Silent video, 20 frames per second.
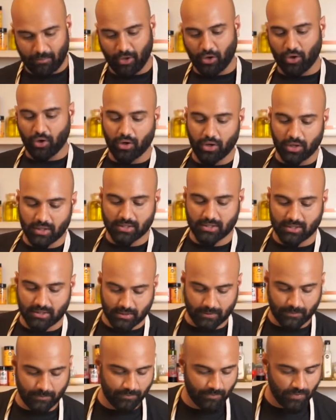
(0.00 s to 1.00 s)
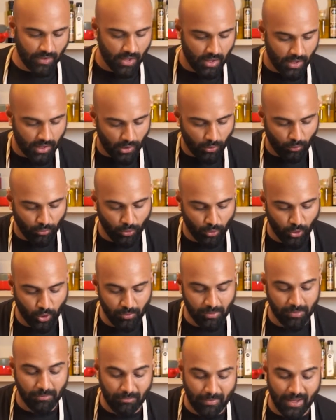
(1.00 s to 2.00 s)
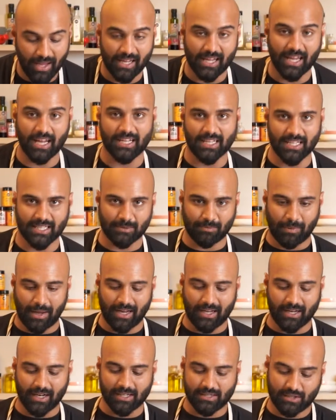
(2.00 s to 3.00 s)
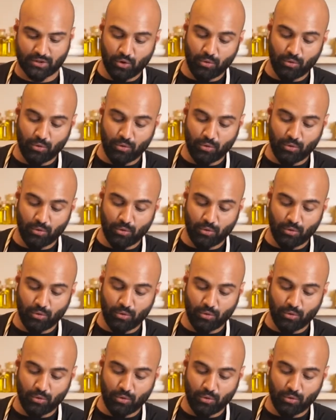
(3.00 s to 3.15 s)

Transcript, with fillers: because we're going to be making this pie crust.